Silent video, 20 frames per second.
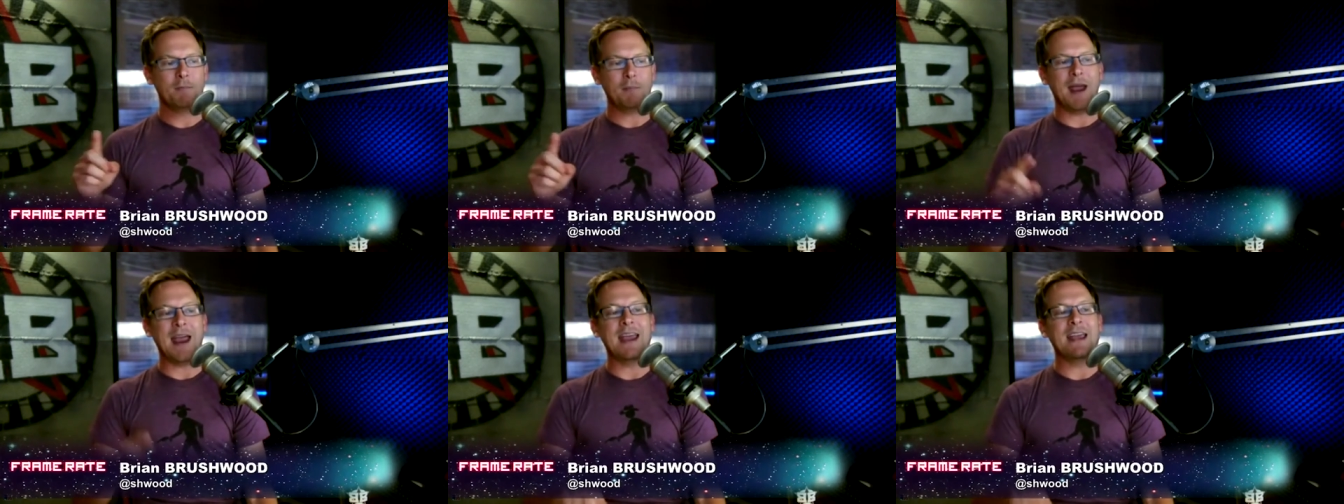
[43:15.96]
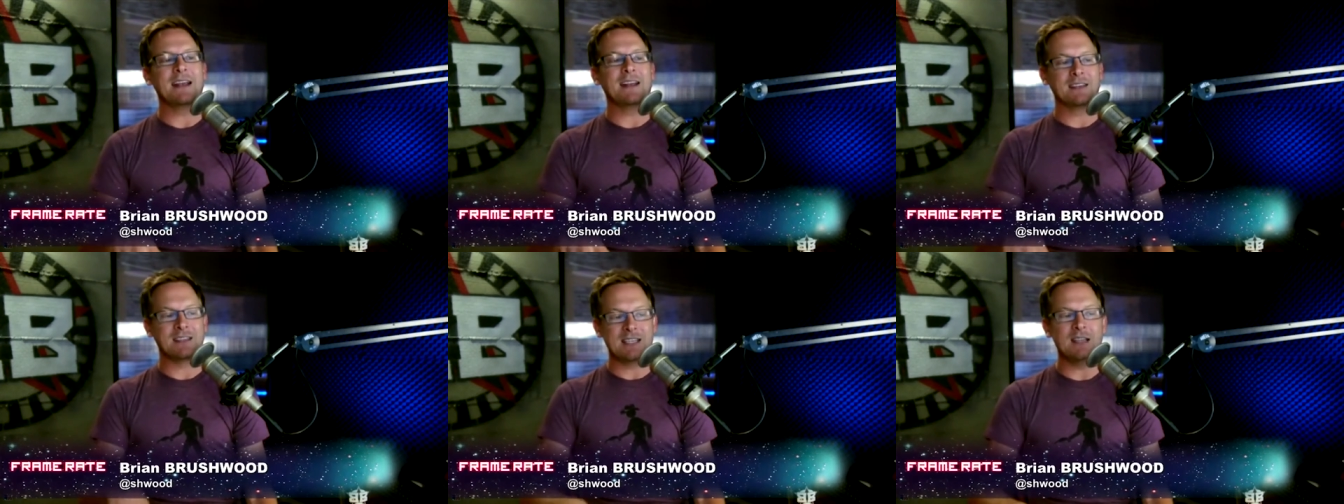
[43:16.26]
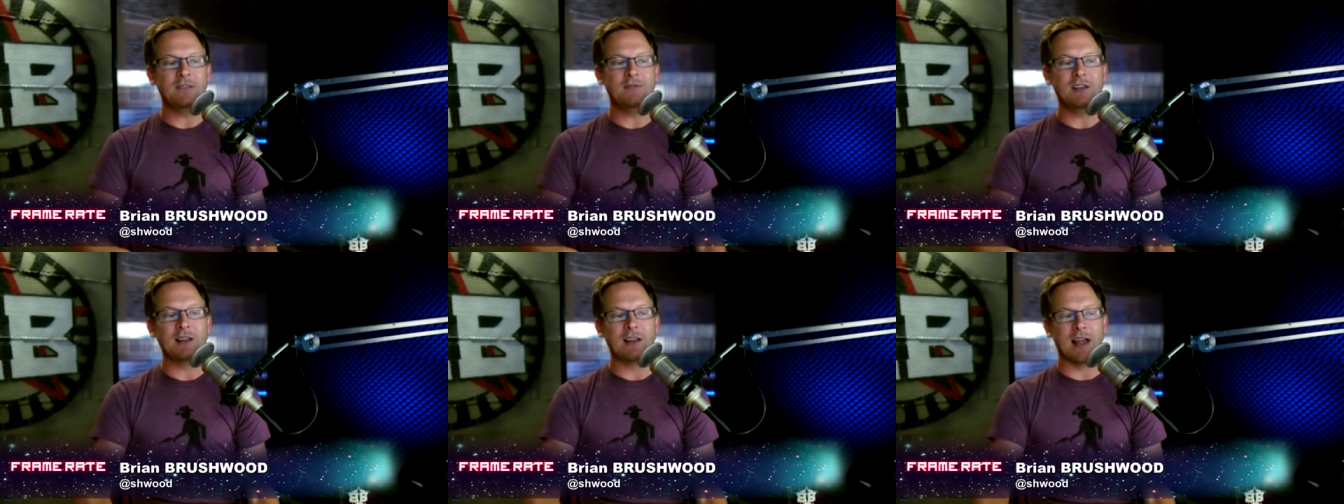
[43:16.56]
paying a
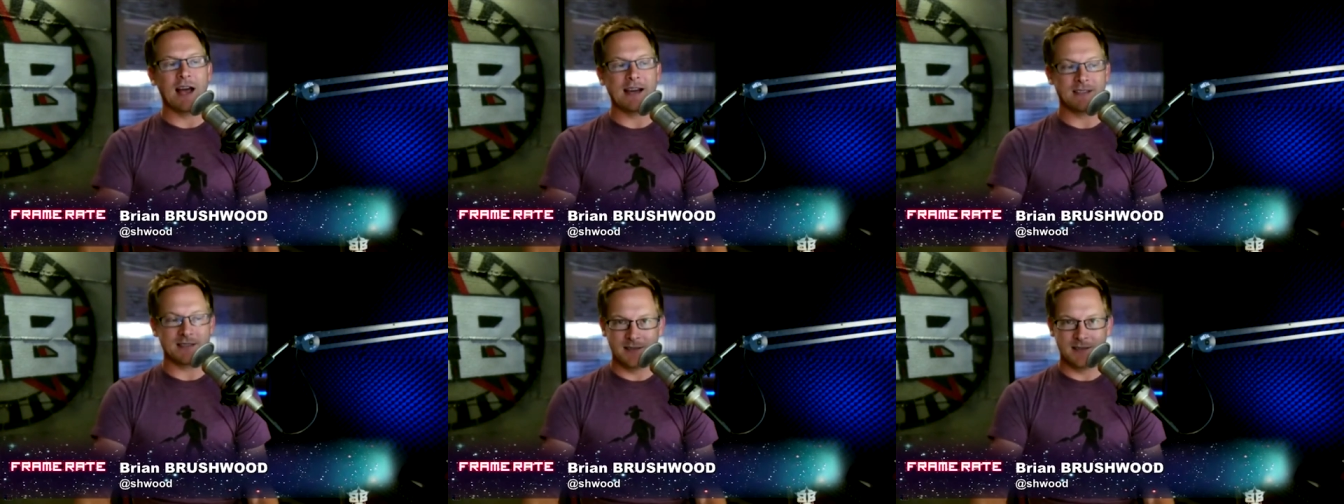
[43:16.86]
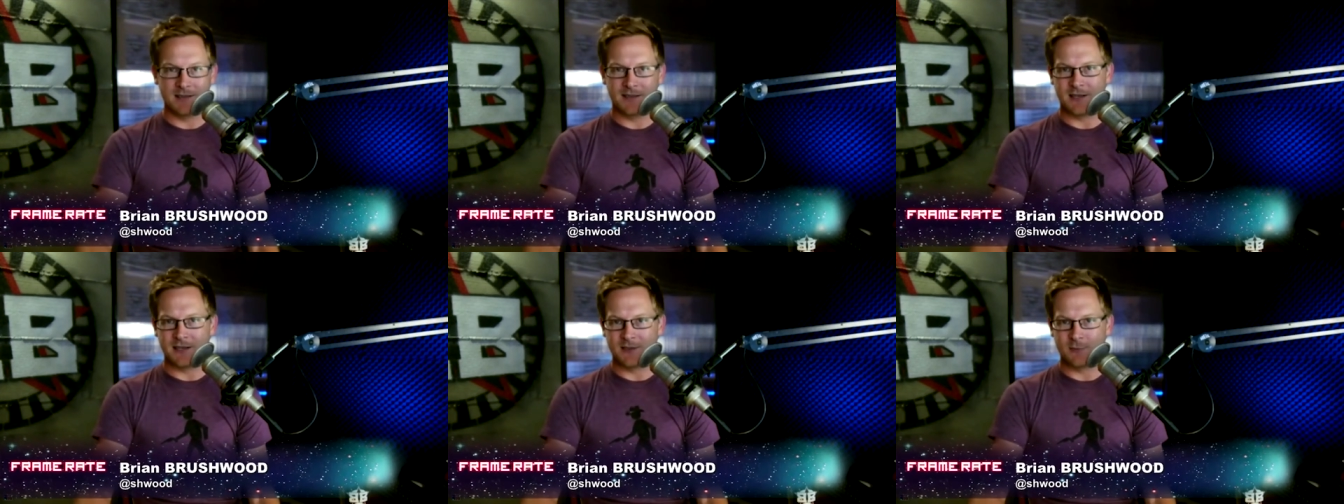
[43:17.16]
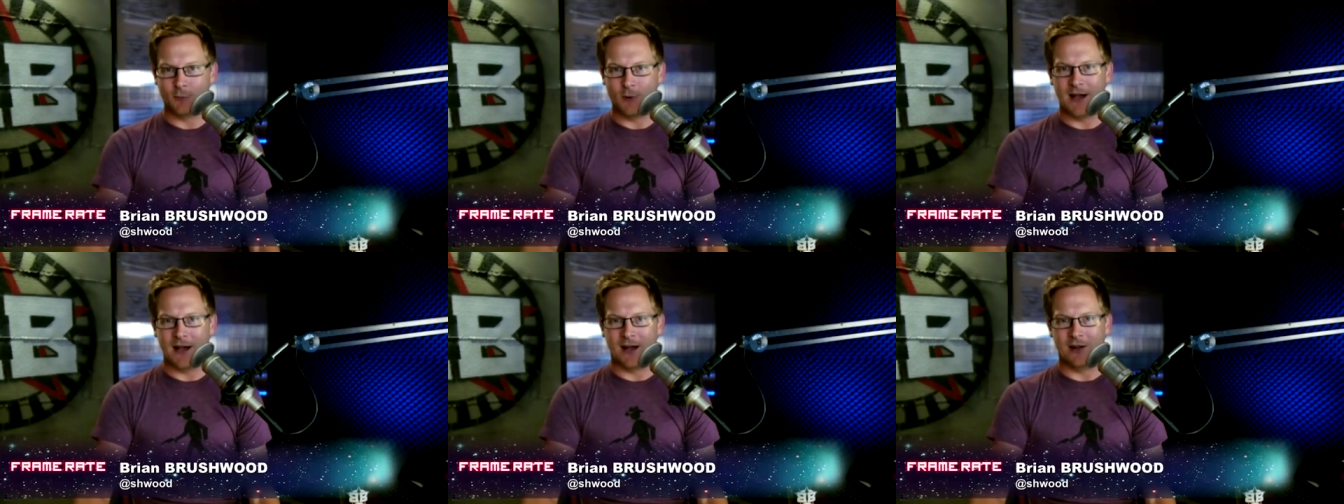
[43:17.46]
tv license
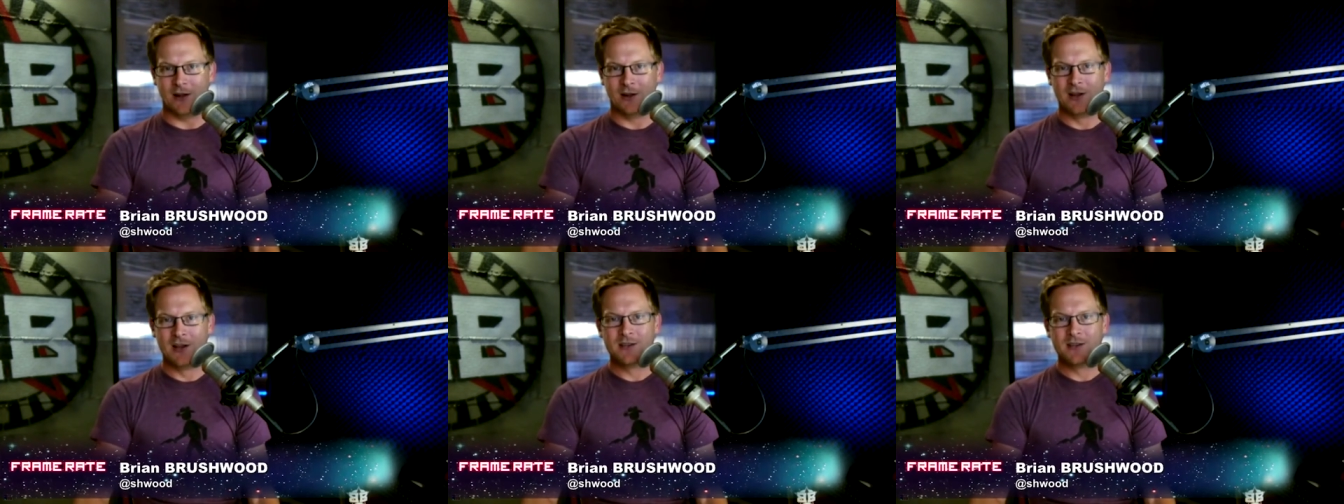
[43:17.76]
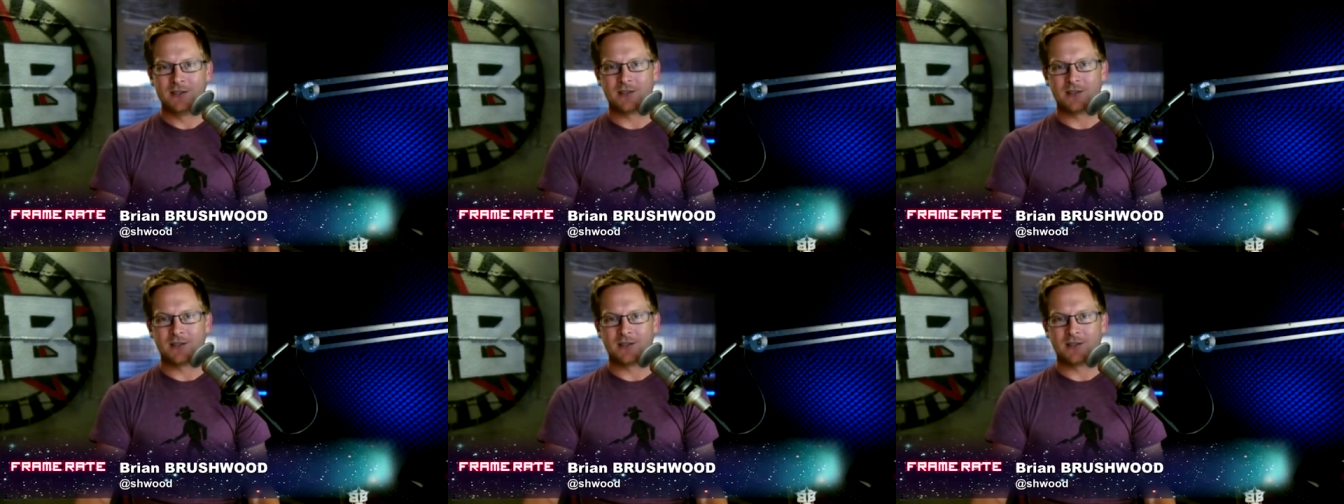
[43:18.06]
as well